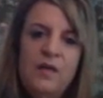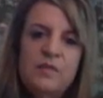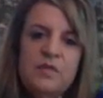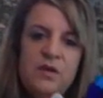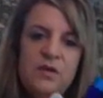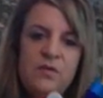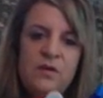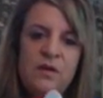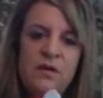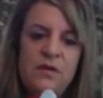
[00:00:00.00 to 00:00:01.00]
So
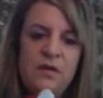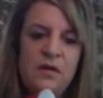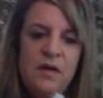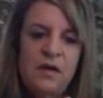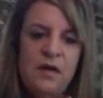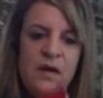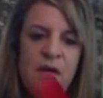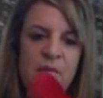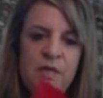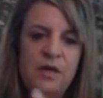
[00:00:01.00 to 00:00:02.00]

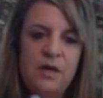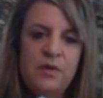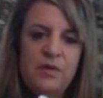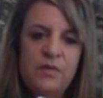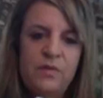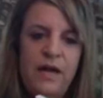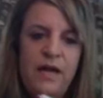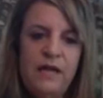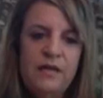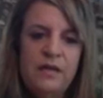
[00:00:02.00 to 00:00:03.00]
I'm going to go with the
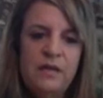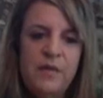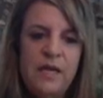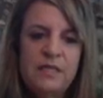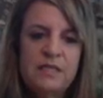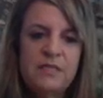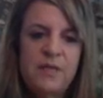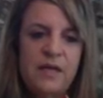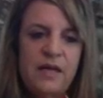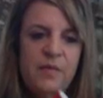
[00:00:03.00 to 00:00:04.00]
red on the base of
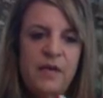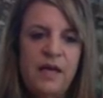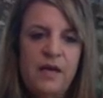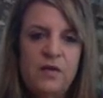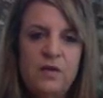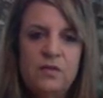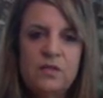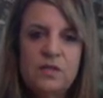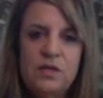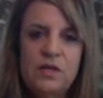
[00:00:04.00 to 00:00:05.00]
my cupcake
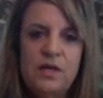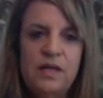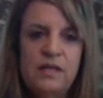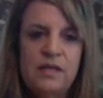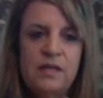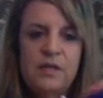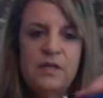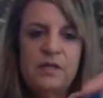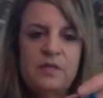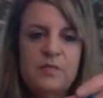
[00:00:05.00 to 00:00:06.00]
holder, and then I'm going
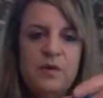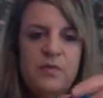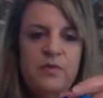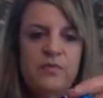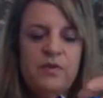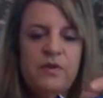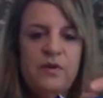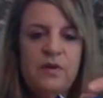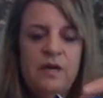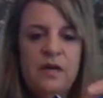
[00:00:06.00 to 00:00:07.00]
to use purple
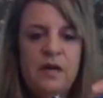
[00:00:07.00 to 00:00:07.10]
for